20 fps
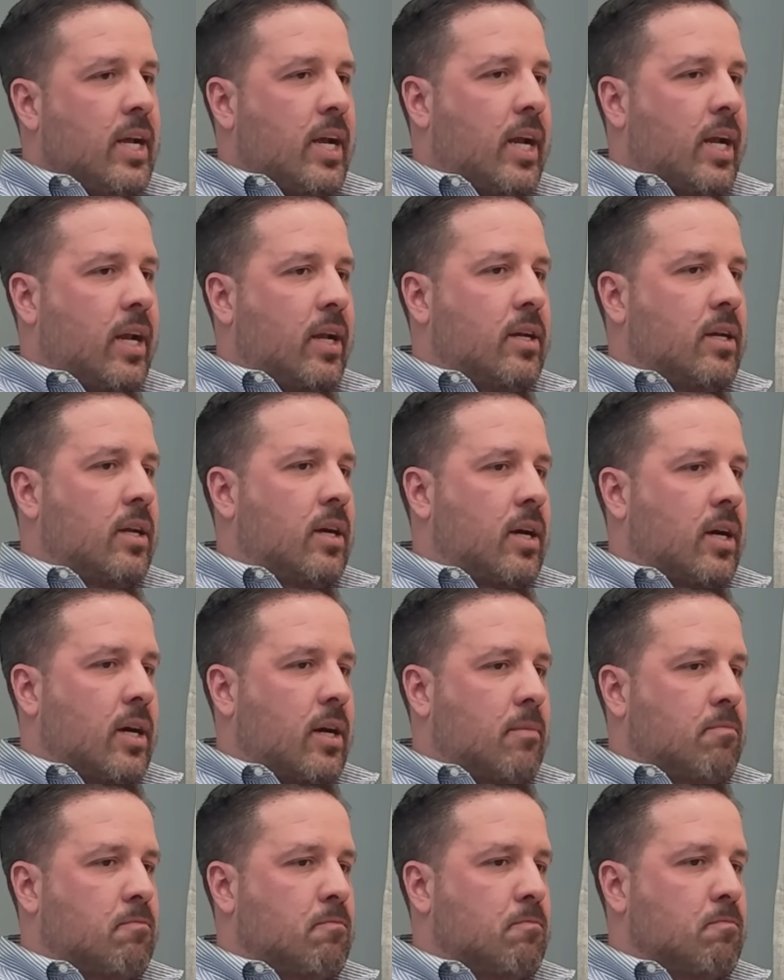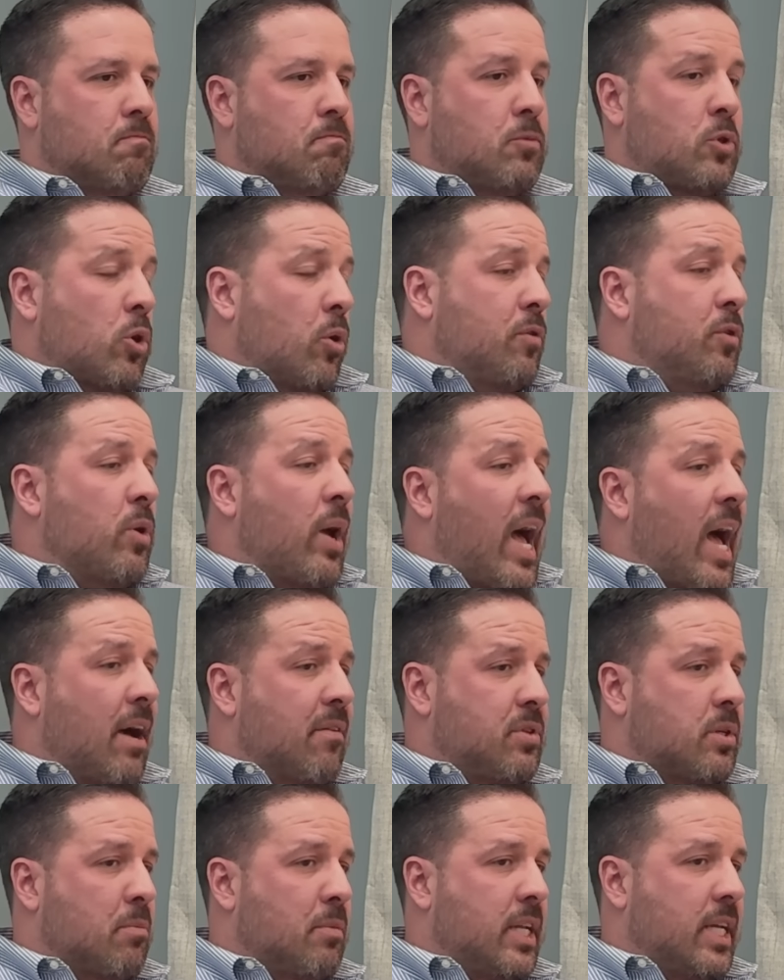And so if you
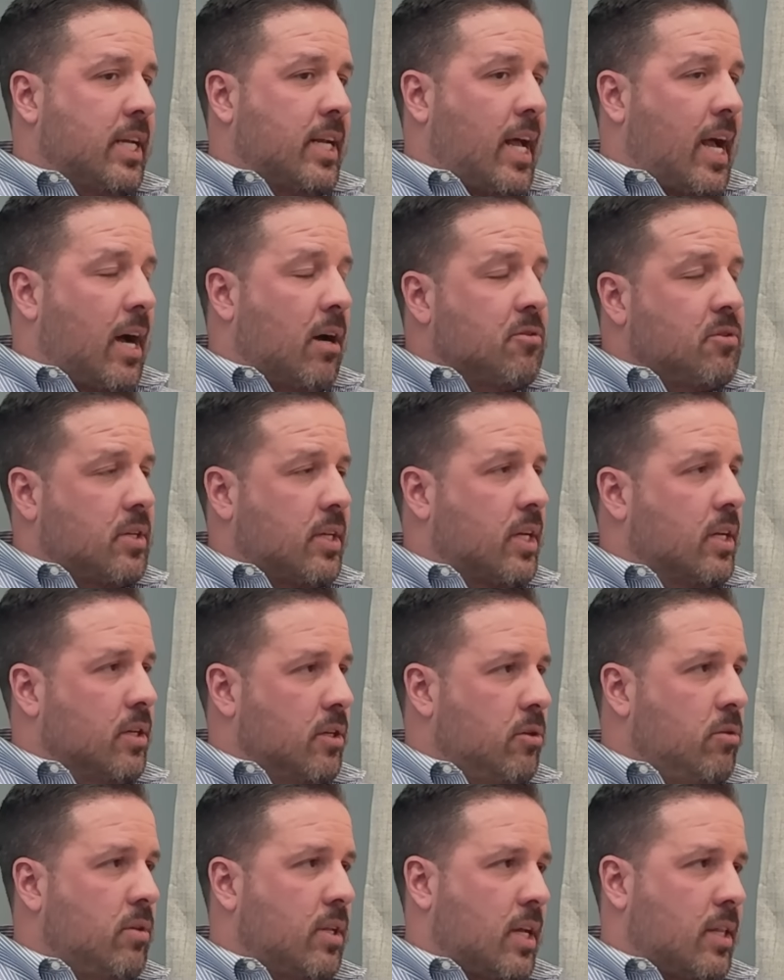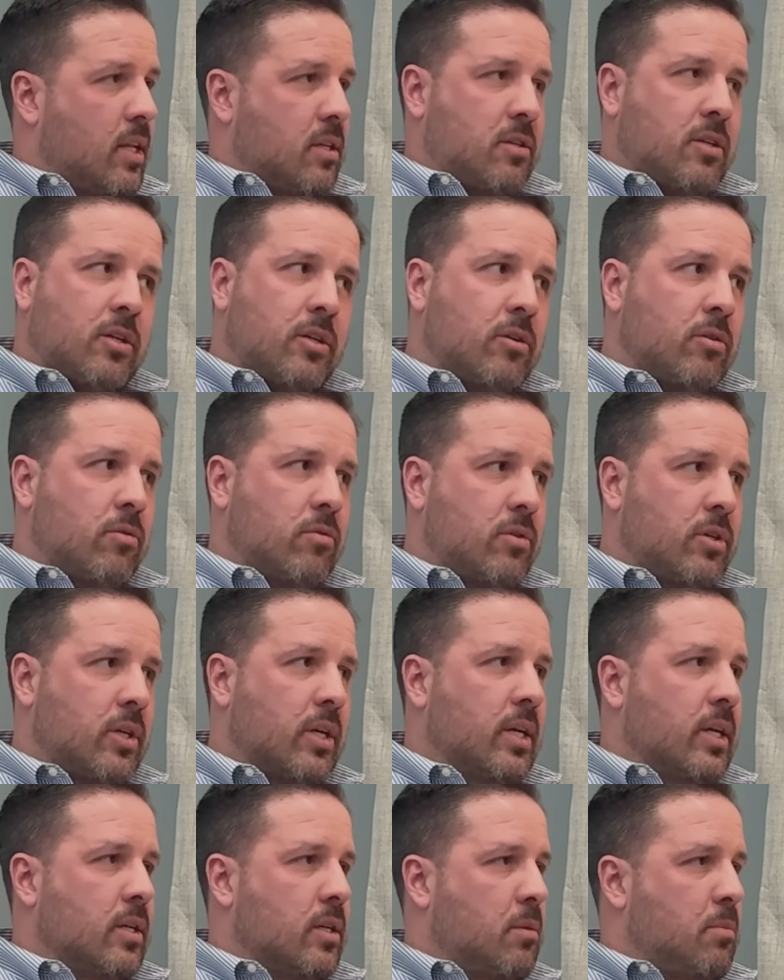have somebody in-house that can do that, that's huge,
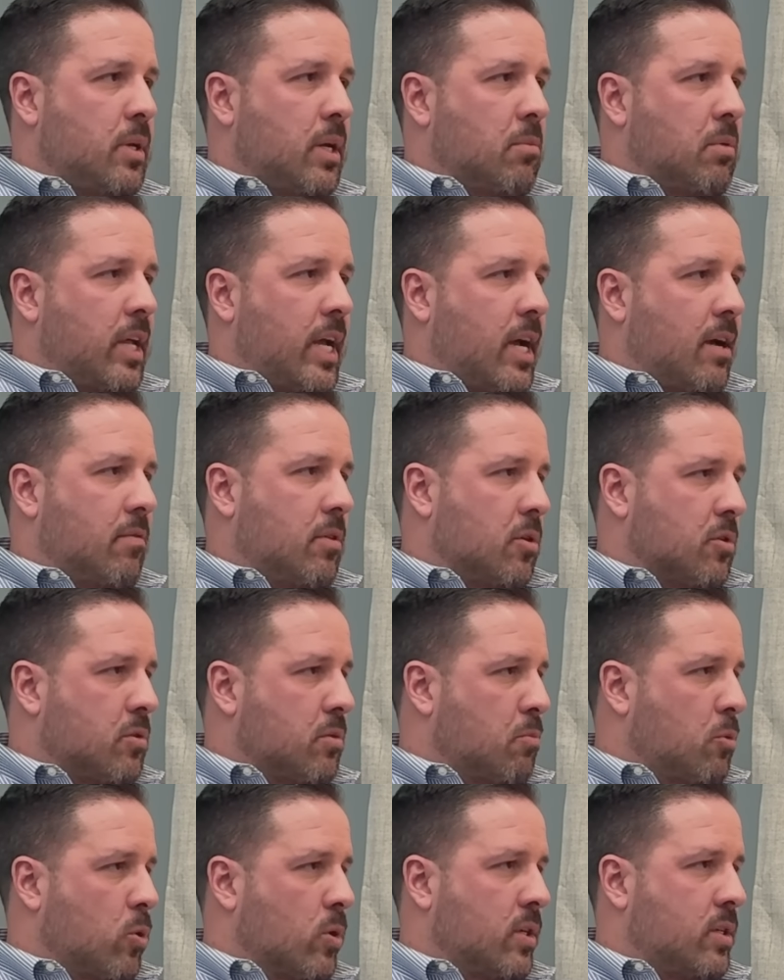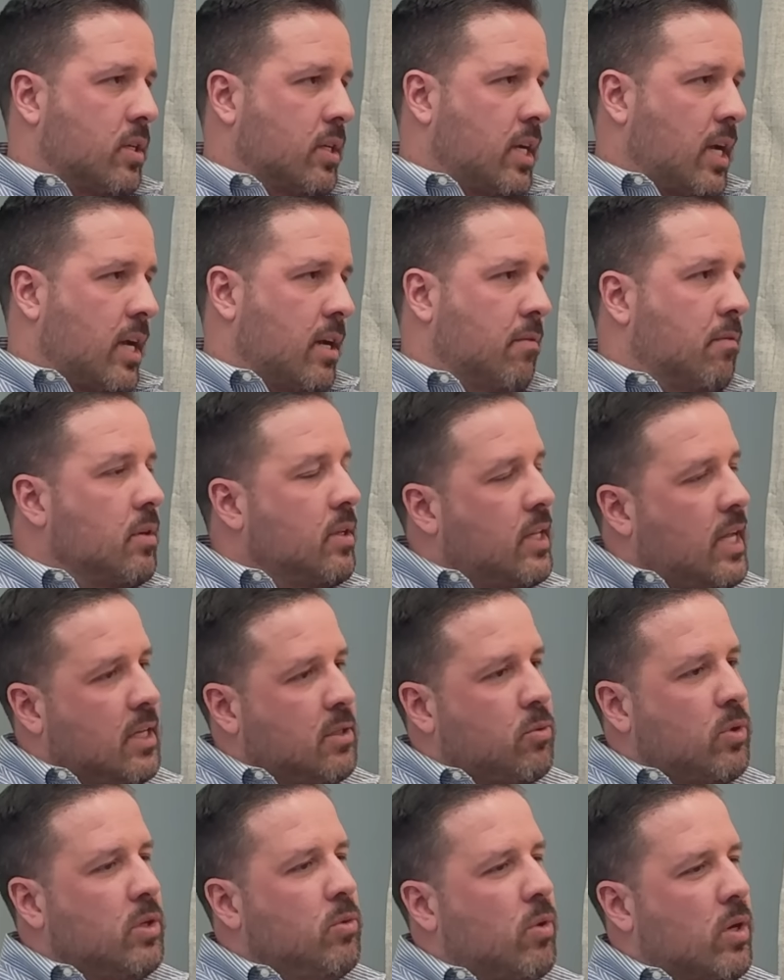to be able to have those reports, and kind of,
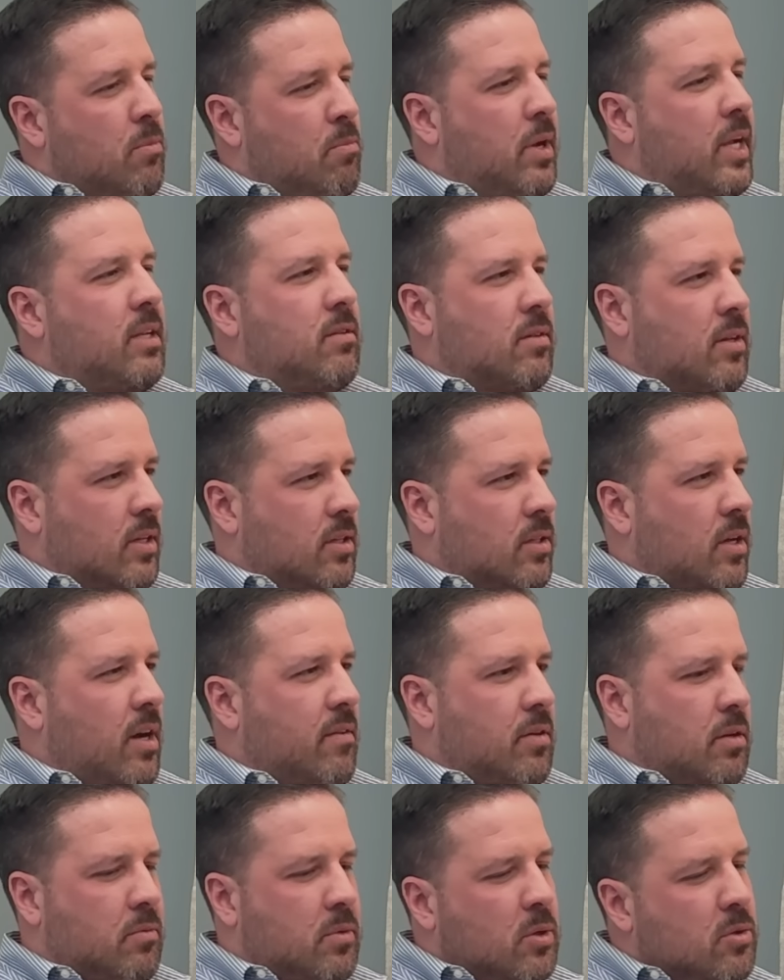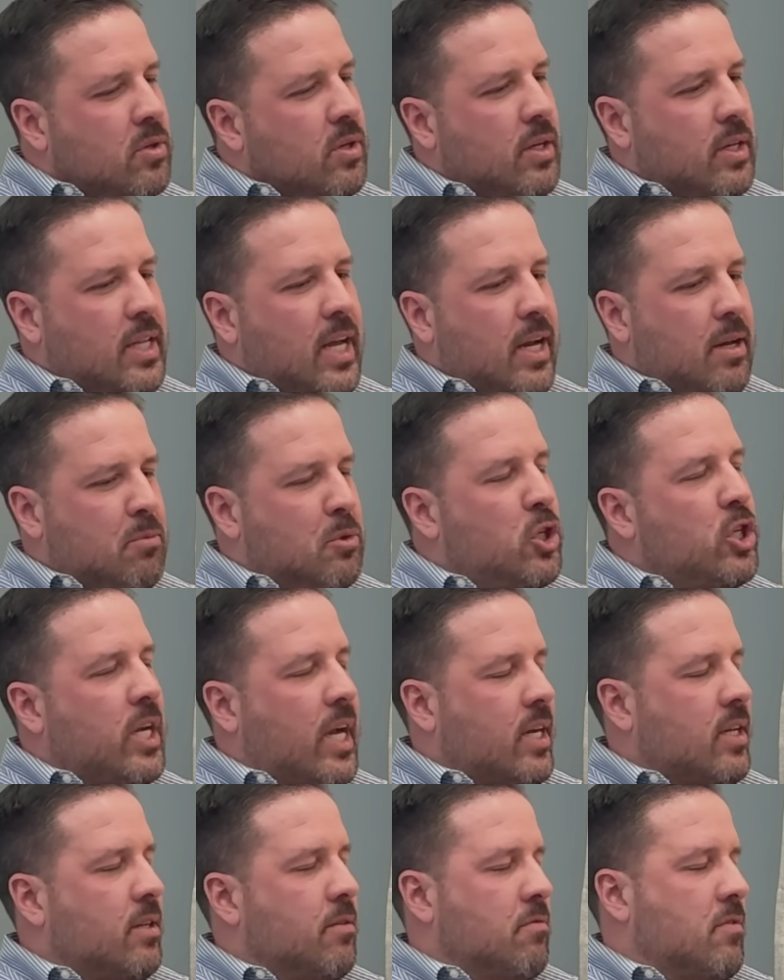that's where you want to base things off. That
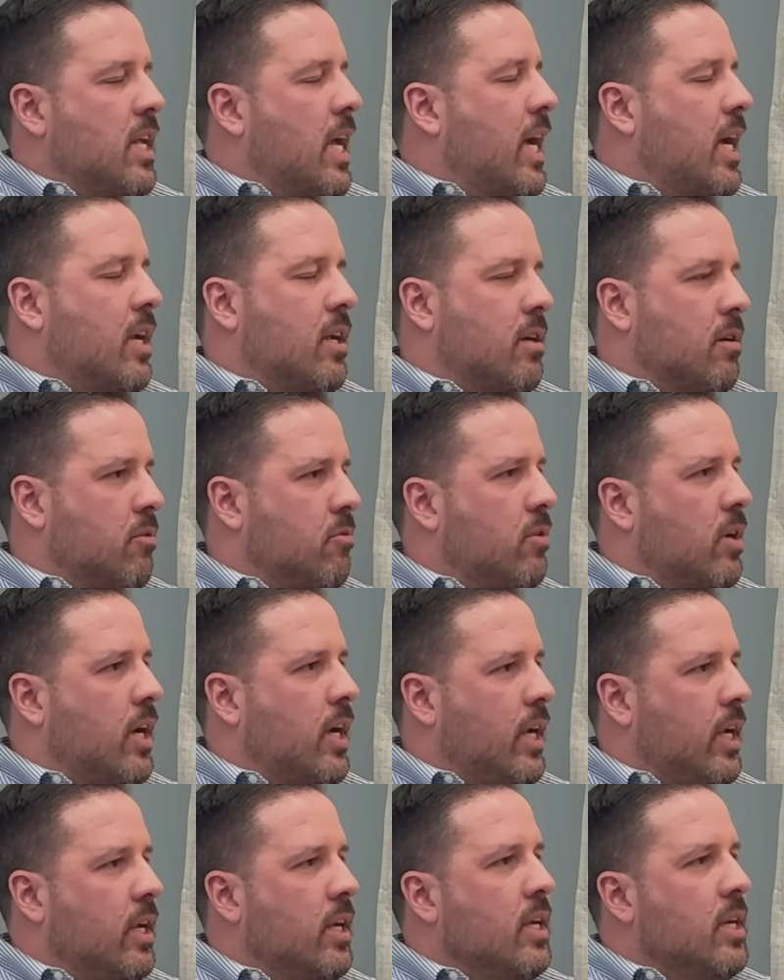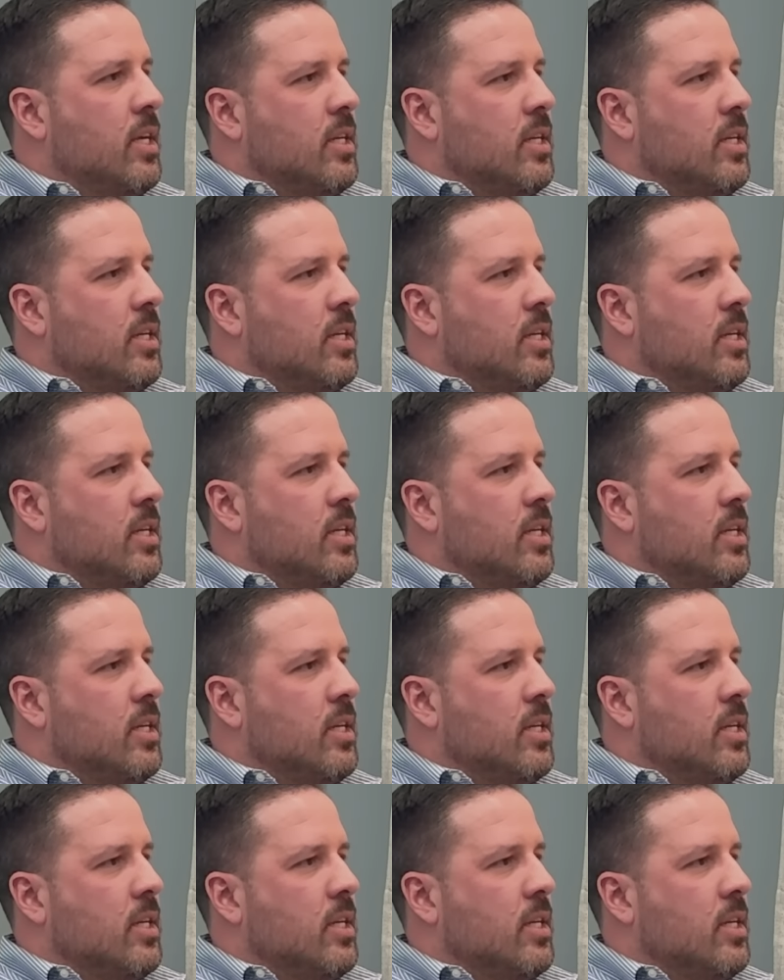objective data, right?